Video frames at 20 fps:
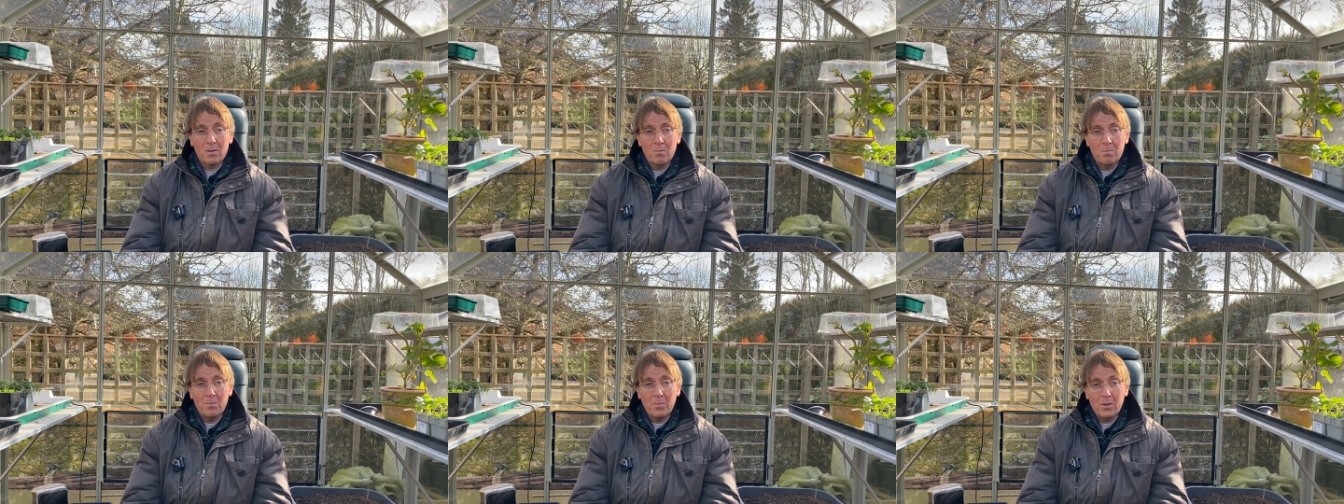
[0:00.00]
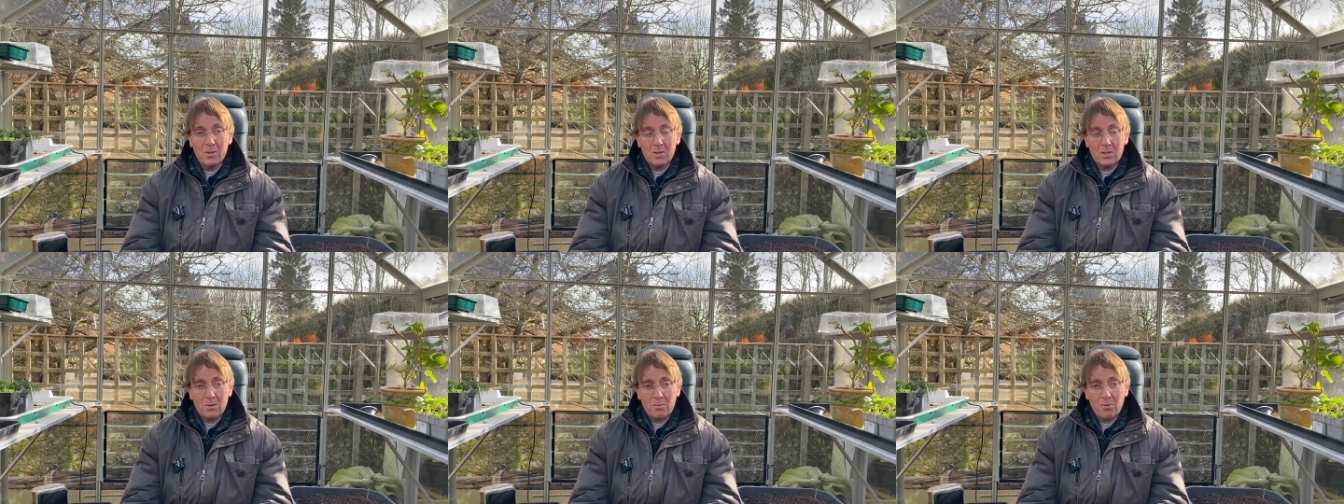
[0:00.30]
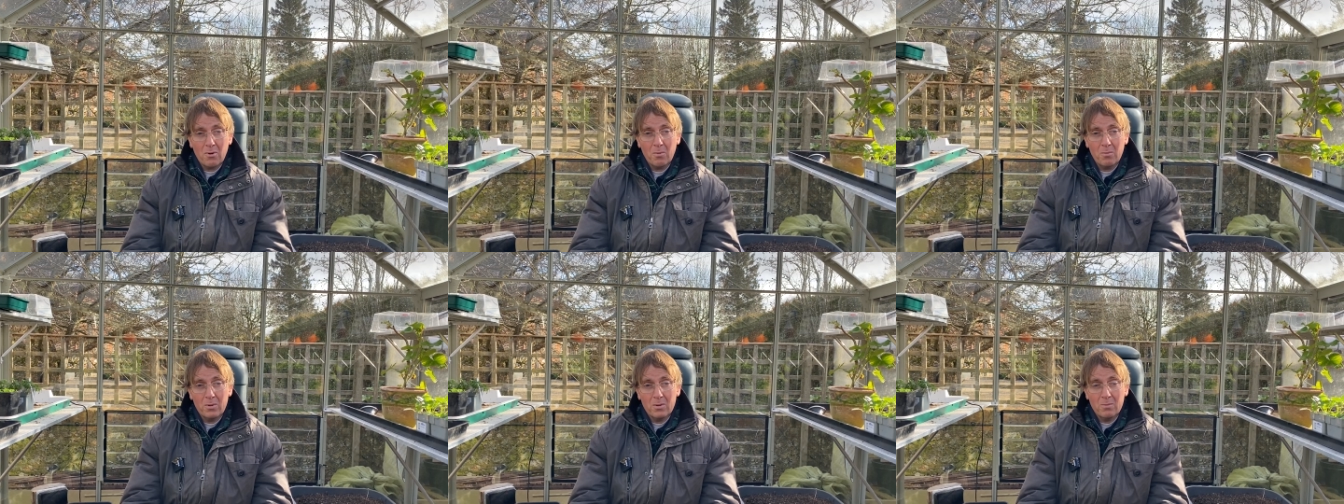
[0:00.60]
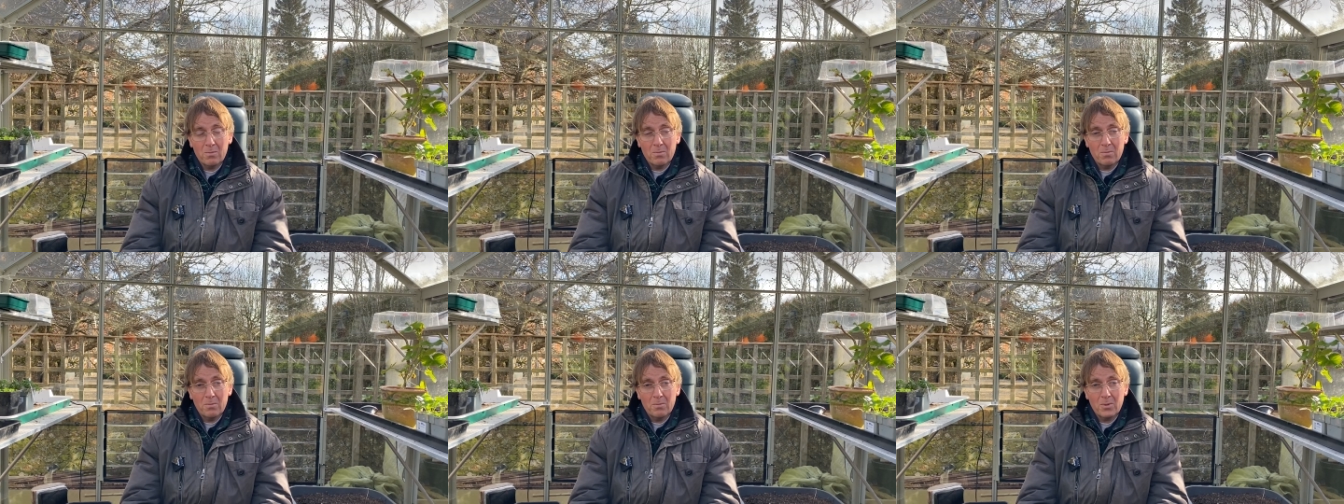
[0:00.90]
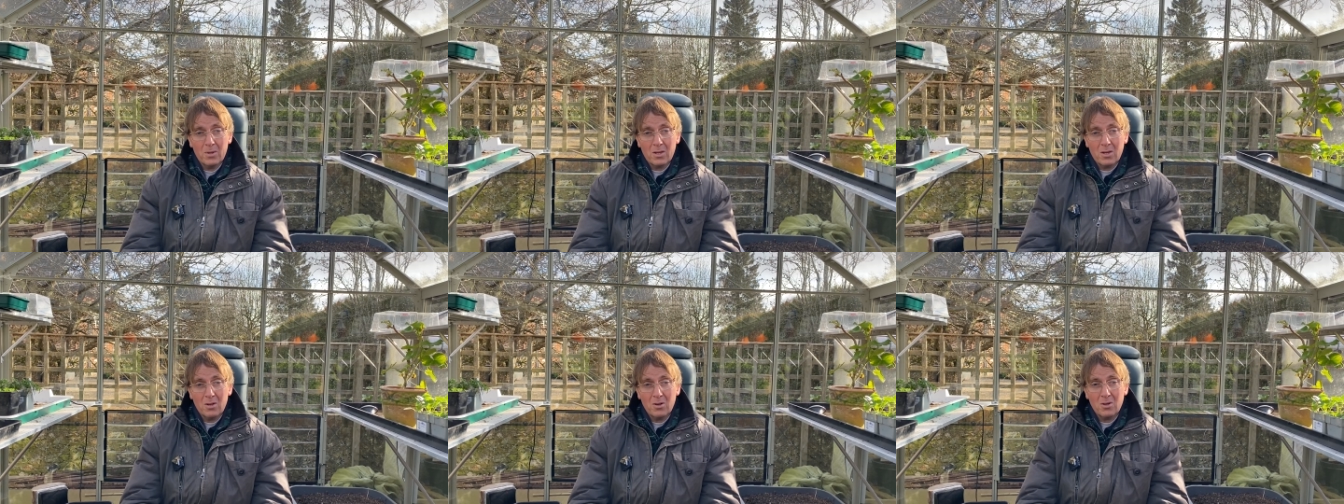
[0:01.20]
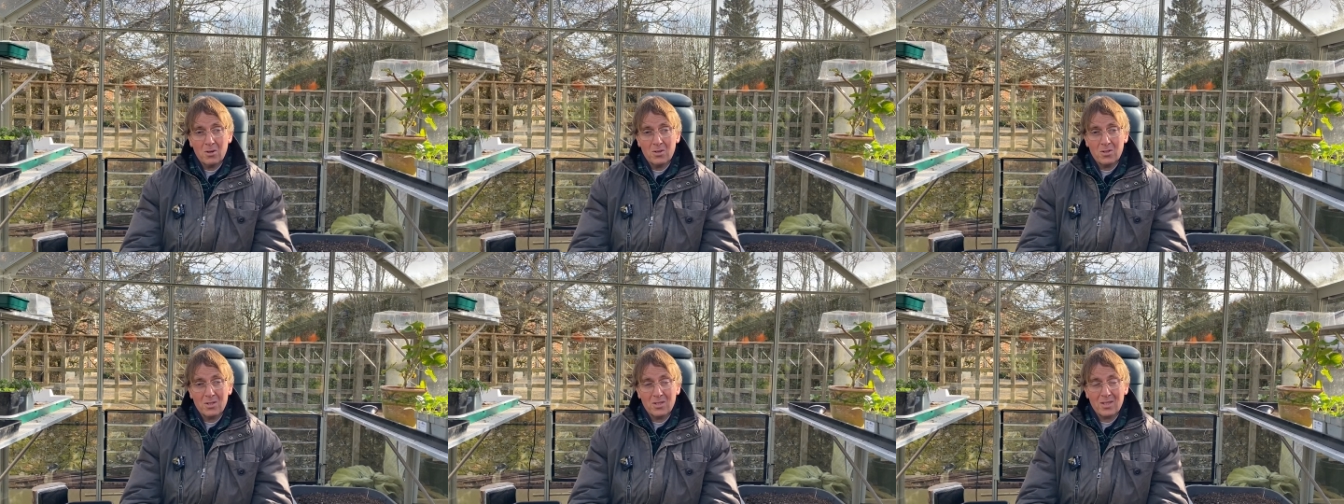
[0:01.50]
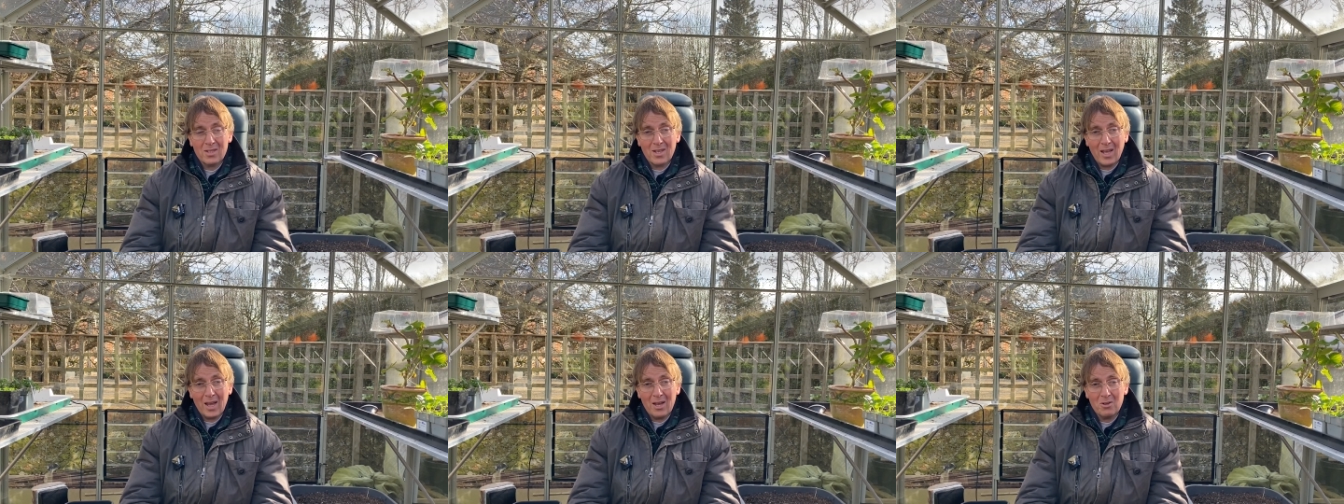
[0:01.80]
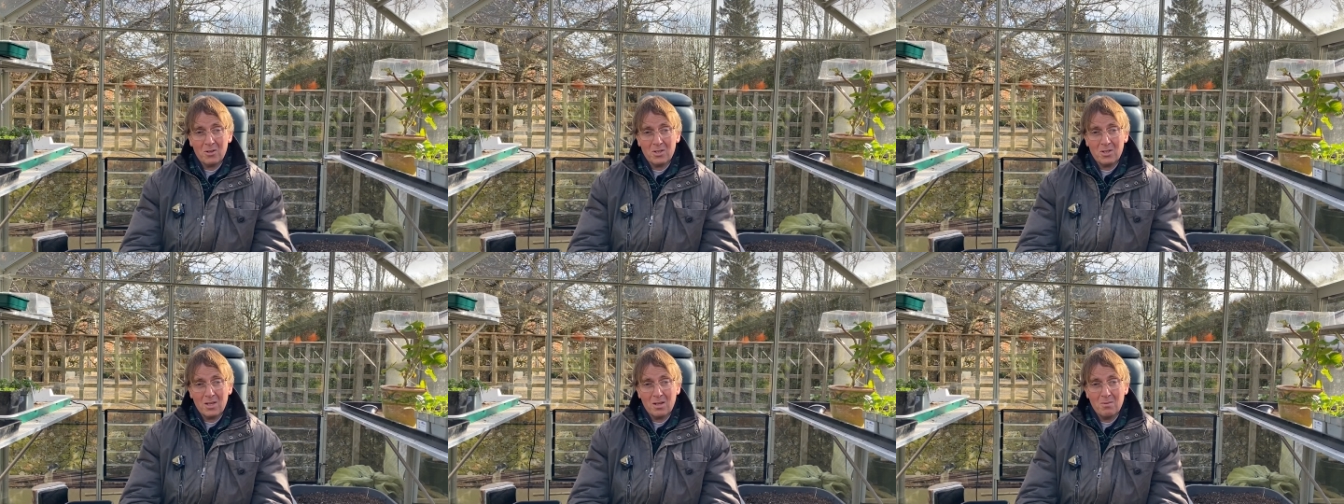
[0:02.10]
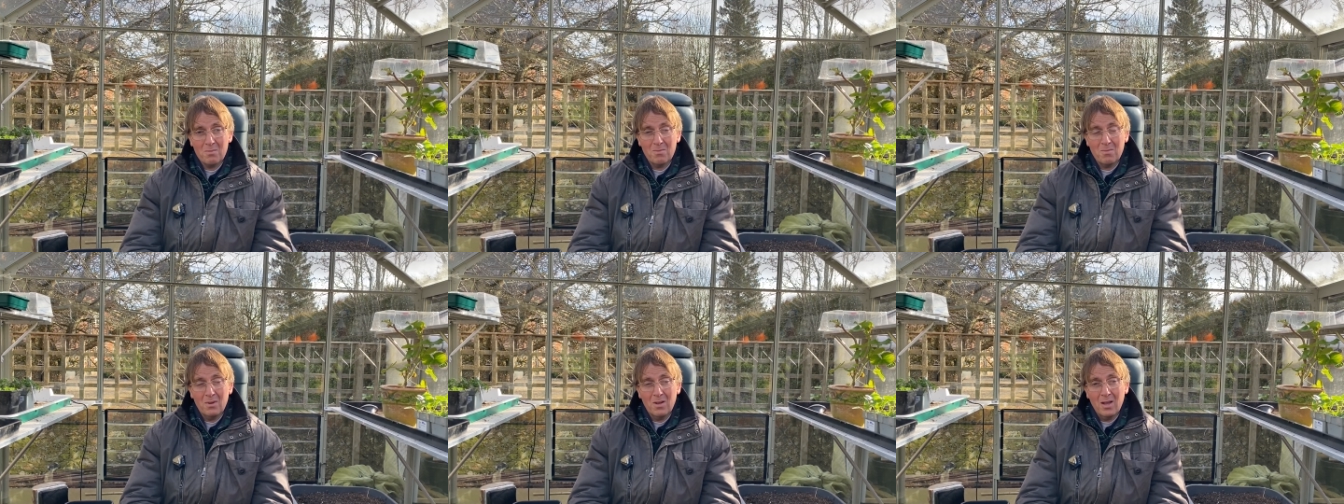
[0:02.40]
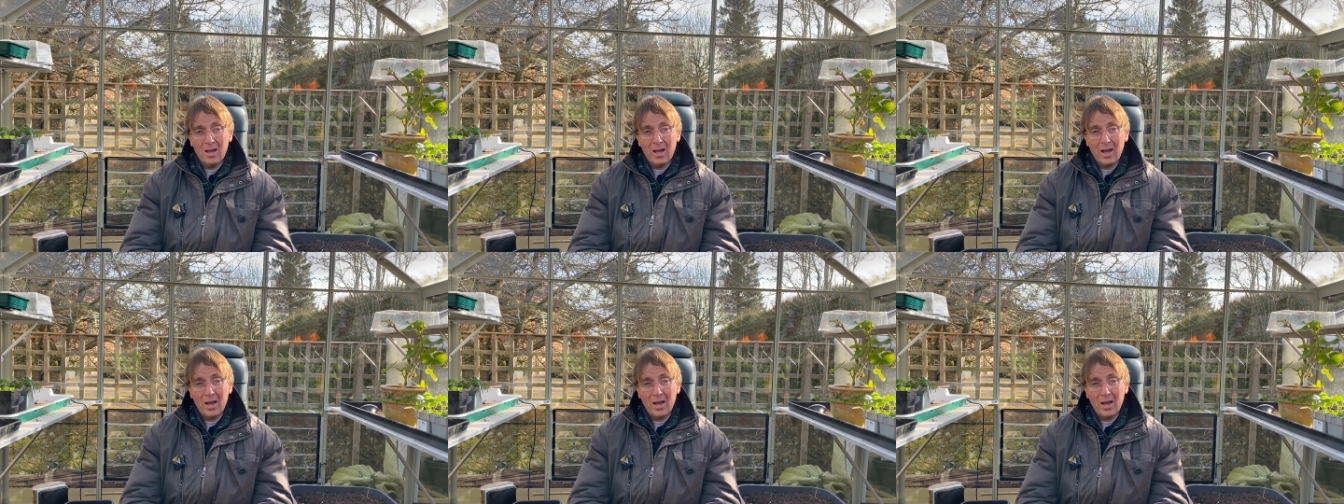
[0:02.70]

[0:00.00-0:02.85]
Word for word: But there's a problem because calcium